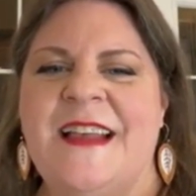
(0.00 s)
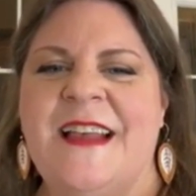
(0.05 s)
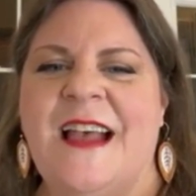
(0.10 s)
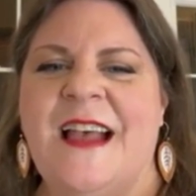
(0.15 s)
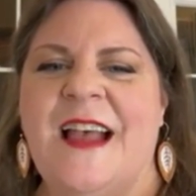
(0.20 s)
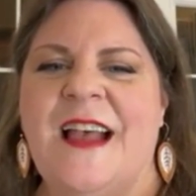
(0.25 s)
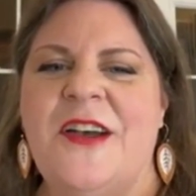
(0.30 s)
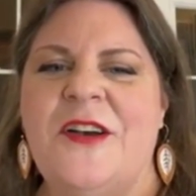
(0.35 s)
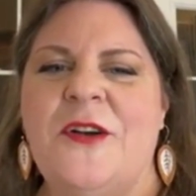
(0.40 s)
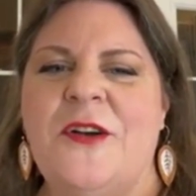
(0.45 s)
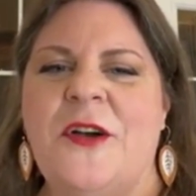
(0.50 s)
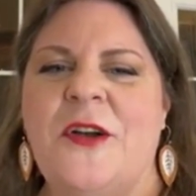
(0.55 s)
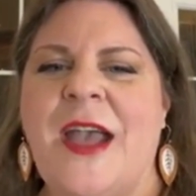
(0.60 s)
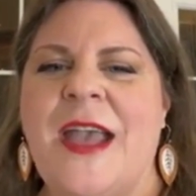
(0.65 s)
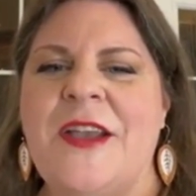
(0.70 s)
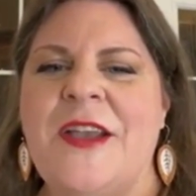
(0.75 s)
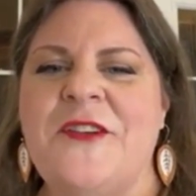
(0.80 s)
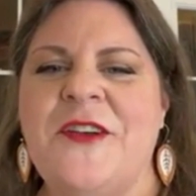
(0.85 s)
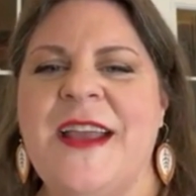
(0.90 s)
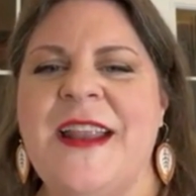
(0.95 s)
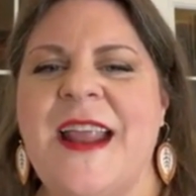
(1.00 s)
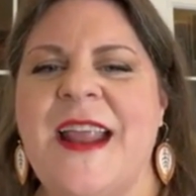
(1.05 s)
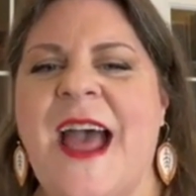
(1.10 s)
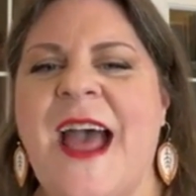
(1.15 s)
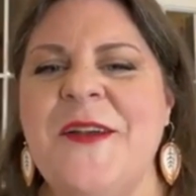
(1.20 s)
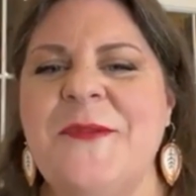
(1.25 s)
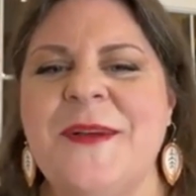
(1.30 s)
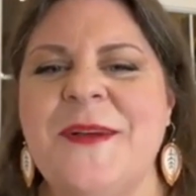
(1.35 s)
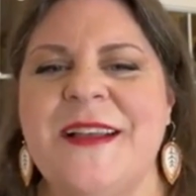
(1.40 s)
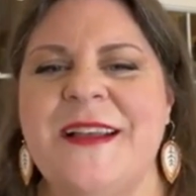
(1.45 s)
Oh, okay, great.
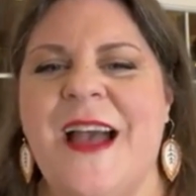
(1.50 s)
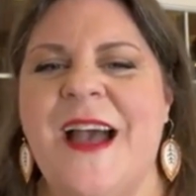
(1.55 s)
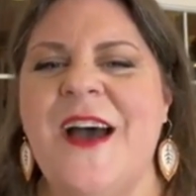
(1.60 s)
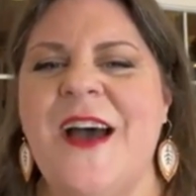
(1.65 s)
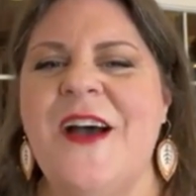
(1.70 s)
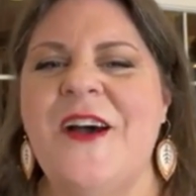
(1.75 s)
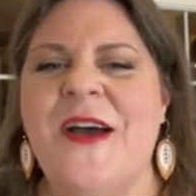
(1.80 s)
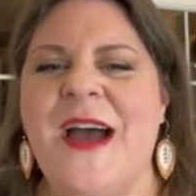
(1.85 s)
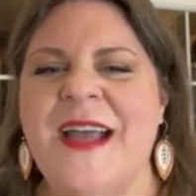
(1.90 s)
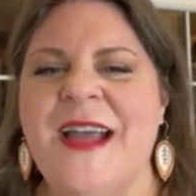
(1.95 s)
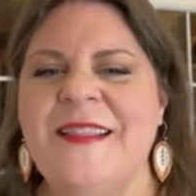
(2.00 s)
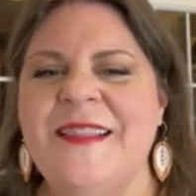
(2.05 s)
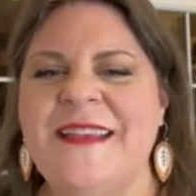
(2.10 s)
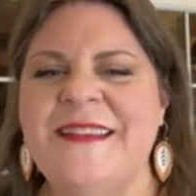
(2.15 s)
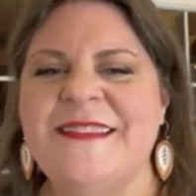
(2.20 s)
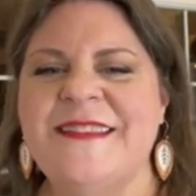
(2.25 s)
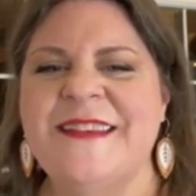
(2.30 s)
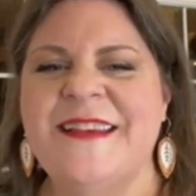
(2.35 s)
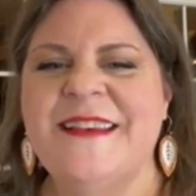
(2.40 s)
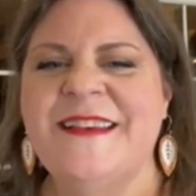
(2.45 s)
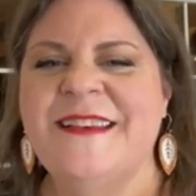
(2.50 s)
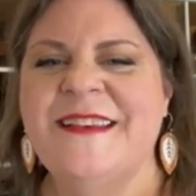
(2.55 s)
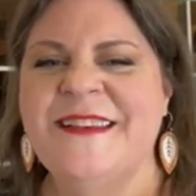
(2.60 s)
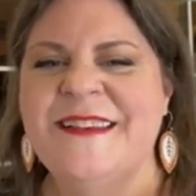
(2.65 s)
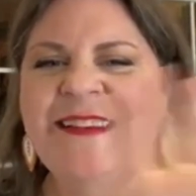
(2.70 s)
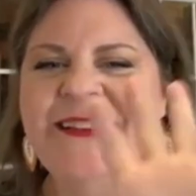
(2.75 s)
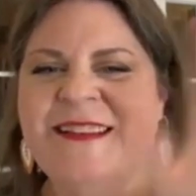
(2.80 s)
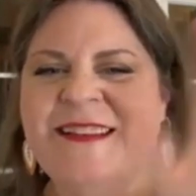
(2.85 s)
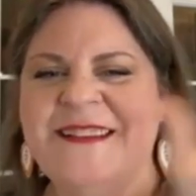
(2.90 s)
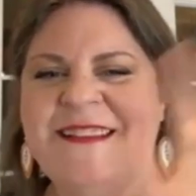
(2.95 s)
Hi, Lisa.
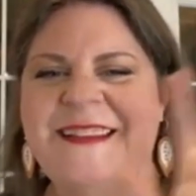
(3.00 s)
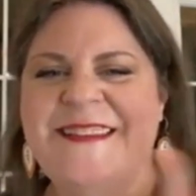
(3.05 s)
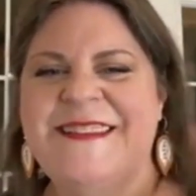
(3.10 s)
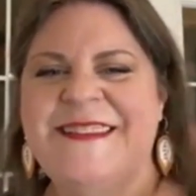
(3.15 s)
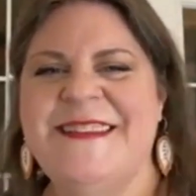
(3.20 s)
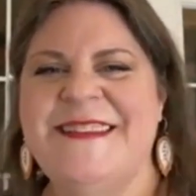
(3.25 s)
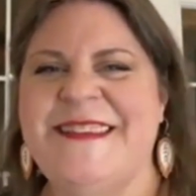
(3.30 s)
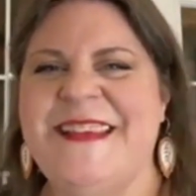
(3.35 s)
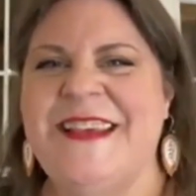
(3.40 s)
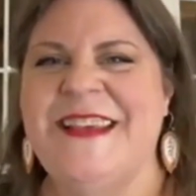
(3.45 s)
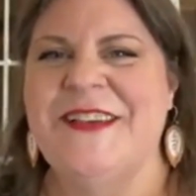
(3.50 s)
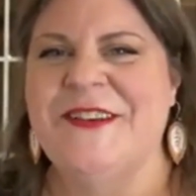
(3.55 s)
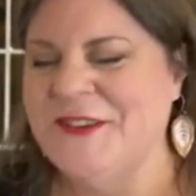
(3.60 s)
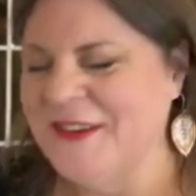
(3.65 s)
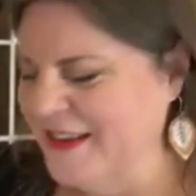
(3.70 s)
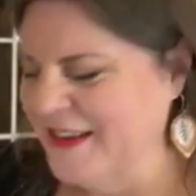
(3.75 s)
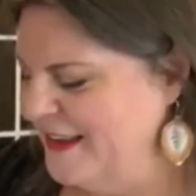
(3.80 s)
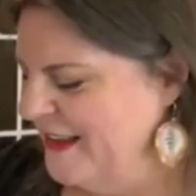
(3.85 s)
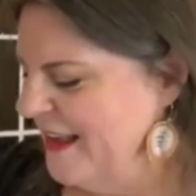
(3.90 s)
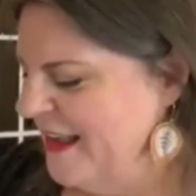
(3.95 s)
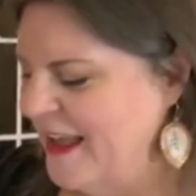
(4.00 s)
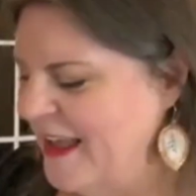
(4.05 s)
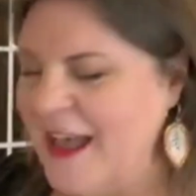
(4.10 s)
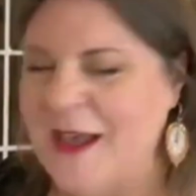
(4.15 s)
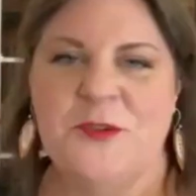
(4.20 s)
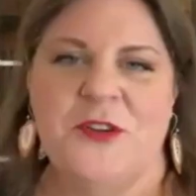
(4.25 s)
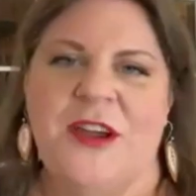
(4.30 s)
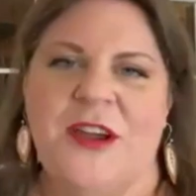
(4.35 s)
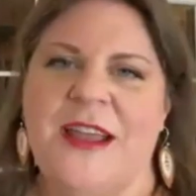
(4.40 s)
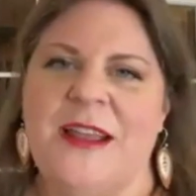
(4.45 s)
It's nice to see you.
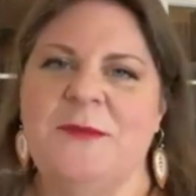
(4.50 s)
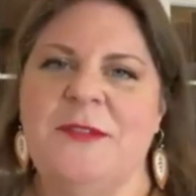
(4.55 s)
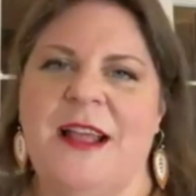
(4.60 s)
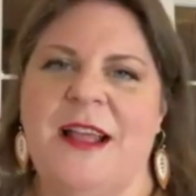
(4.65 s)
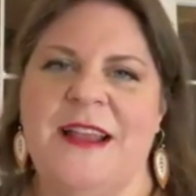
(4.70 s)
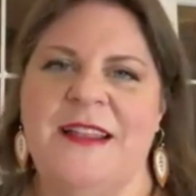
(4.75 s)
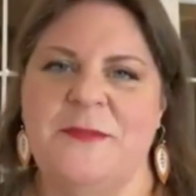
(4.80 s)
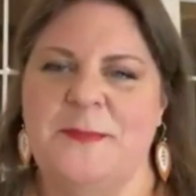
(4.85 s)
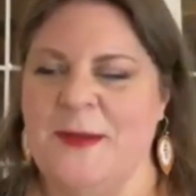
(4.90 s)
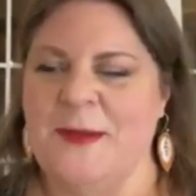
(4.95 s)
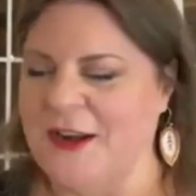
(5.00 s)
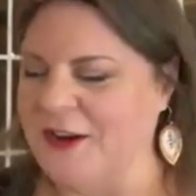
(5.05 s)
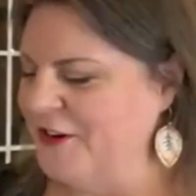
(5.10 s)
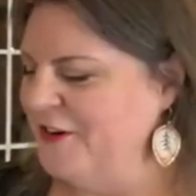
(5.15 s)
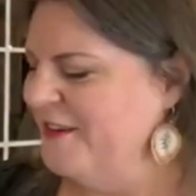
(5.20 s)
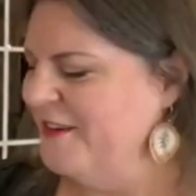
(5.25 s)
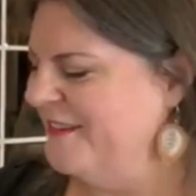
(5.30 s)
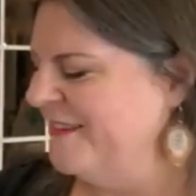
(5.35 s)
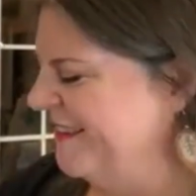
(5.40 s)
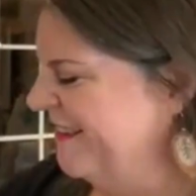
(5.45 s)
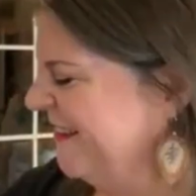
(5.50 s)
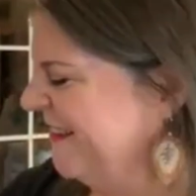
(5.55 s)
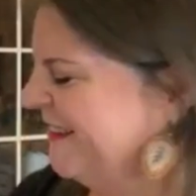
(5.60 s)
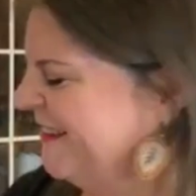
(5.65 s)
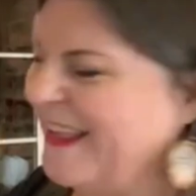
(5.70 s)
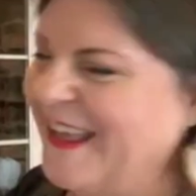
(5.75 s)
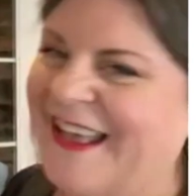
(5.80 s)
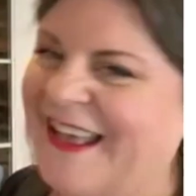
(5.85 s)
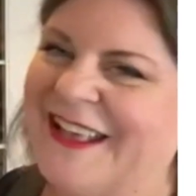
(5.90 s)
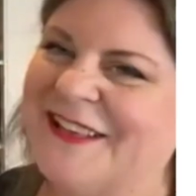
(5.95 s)
Great. I'm glad it's better.
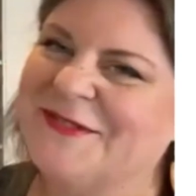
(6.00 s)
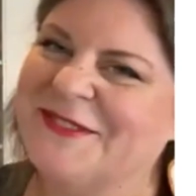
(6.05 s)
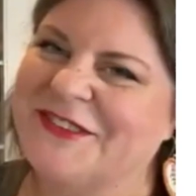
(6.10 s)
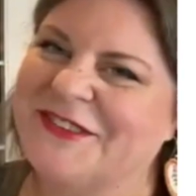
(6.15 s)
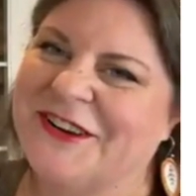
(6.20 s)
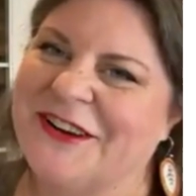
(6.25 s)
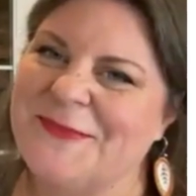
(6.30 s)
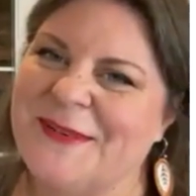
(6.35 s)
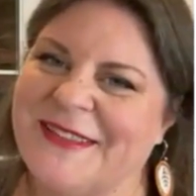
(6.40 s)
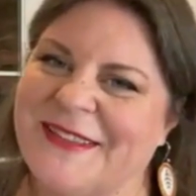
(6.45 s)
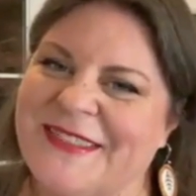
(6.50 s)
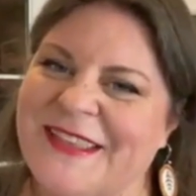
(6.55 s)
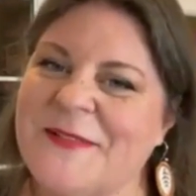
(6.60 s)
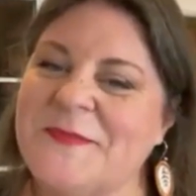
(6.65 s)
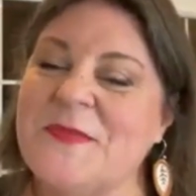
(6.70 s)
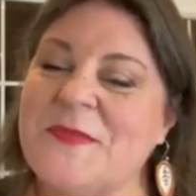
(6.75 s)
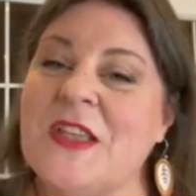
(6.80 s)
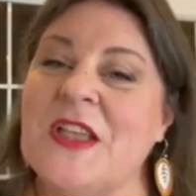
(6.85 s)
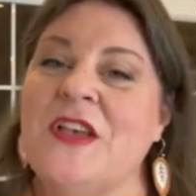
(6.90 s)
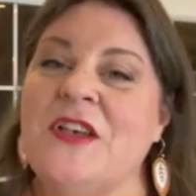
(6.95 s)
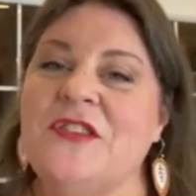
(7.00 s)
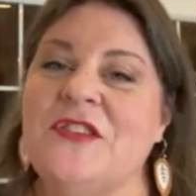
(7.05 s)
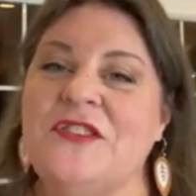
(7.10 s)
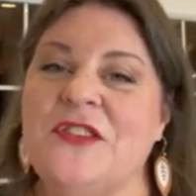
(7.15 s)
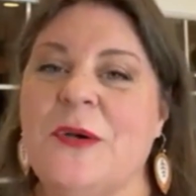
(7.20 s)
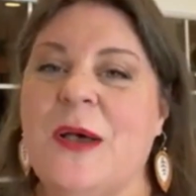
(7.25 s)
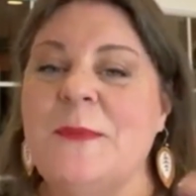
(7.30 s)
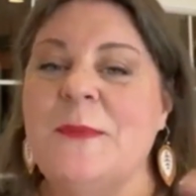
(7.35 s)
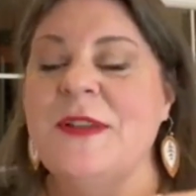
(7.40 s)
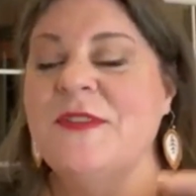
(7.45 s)
Okay, sorry about that.
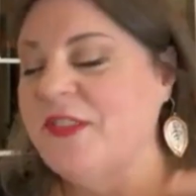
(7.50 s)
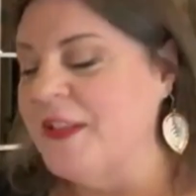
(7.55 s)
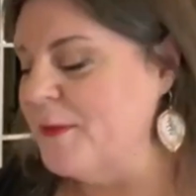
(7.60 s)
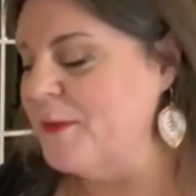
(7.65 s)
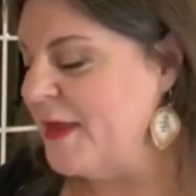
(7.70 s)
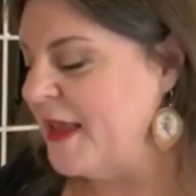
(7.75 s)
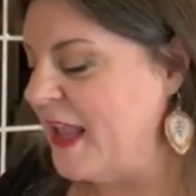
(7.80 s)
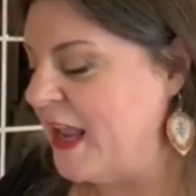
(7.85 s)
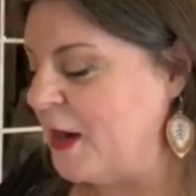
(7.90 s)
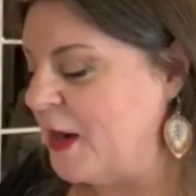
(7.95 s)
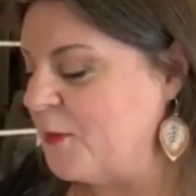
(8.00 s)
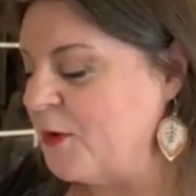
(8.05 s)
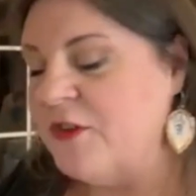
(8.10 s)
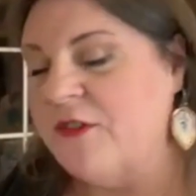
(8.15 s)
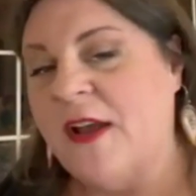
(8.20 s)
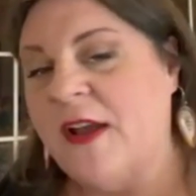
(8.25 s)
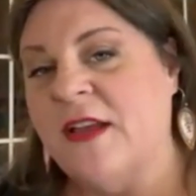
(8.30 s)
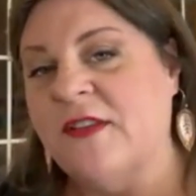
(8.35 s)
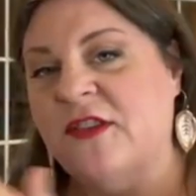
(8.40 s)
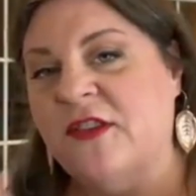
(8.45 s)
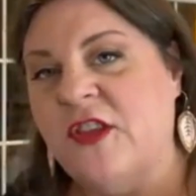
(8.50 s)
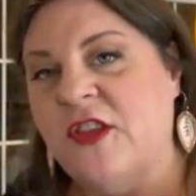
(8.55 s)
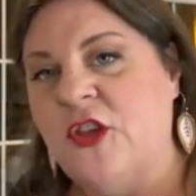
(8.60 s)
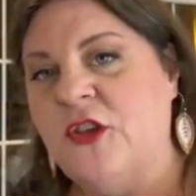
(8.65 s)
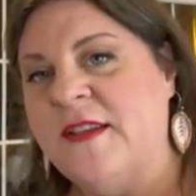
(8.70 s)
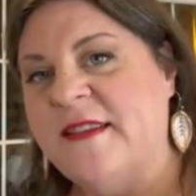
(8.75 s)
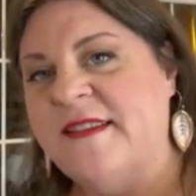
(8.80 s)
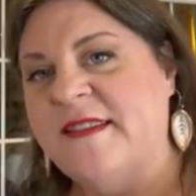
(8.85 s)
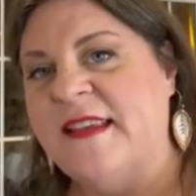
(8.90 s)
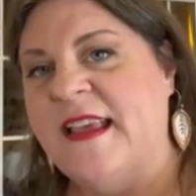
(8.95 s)
So I'm going to flip my camera around so that you
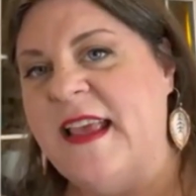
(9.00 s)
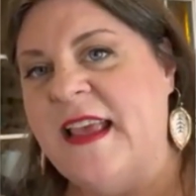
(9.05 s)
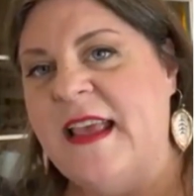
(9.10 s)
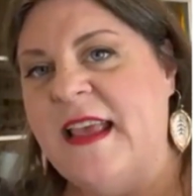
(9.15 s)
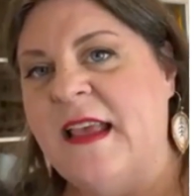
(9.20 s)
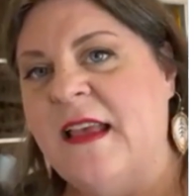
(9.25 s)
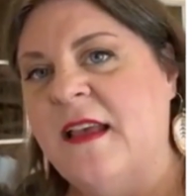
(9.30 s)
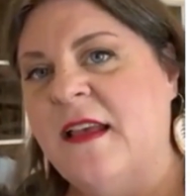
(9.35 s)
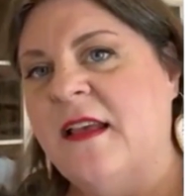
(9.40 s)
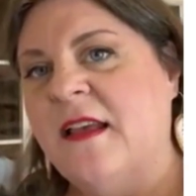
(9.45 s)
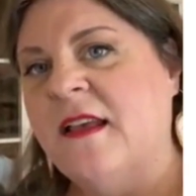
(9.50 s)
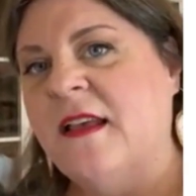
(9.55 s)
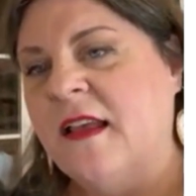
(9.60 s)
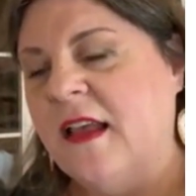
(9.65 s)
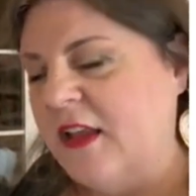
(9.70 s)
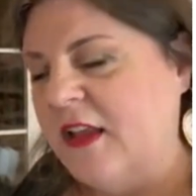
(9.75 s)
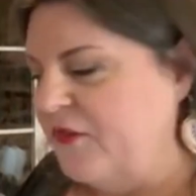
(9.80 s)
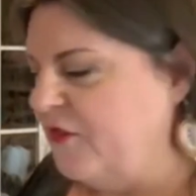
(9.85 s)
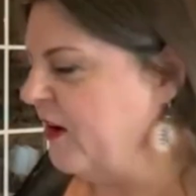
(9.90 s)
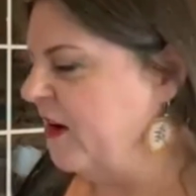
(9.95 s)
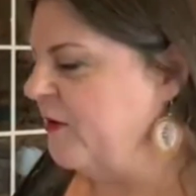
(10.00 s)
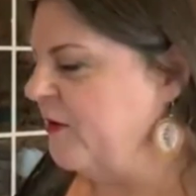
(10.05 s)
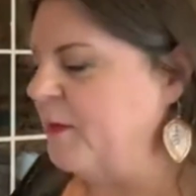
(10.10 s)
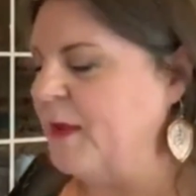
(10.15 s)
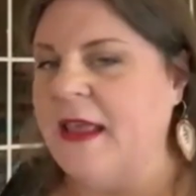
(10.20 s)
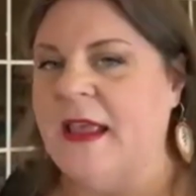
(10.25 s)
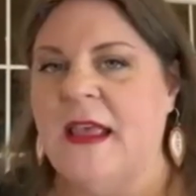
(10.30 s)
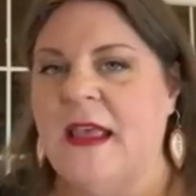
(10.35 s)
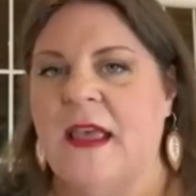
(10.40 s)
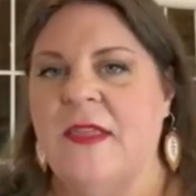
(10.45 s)
can see in front of
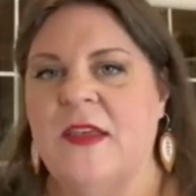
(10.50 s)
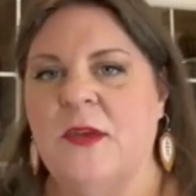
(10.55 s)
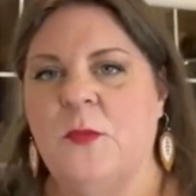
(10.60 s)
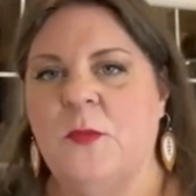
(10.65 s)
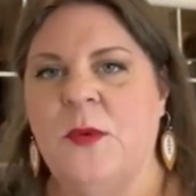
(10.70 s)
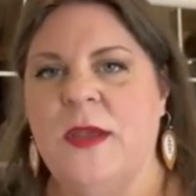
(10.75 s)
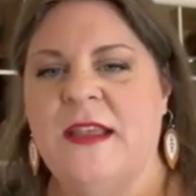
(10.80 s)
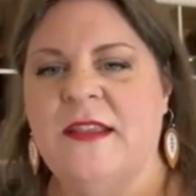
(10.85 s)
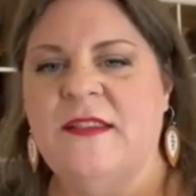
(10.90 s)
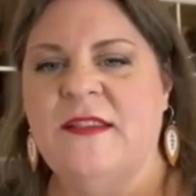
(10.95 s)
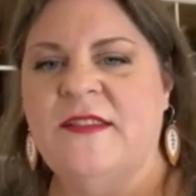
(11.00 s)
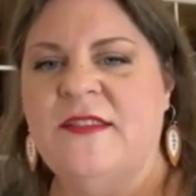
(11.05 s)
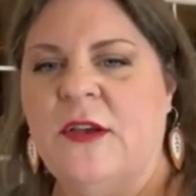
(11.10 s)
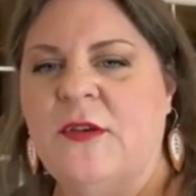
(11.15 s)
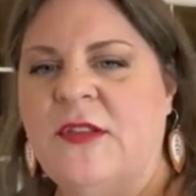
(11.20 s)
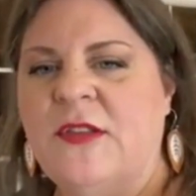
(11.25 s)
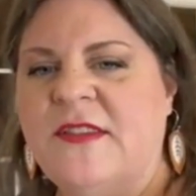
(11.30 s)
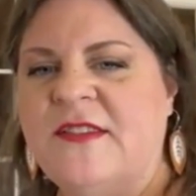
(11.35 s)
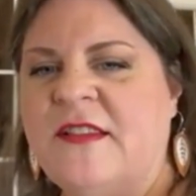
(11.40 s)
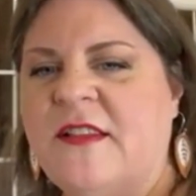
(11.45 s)
me, and then we can sew this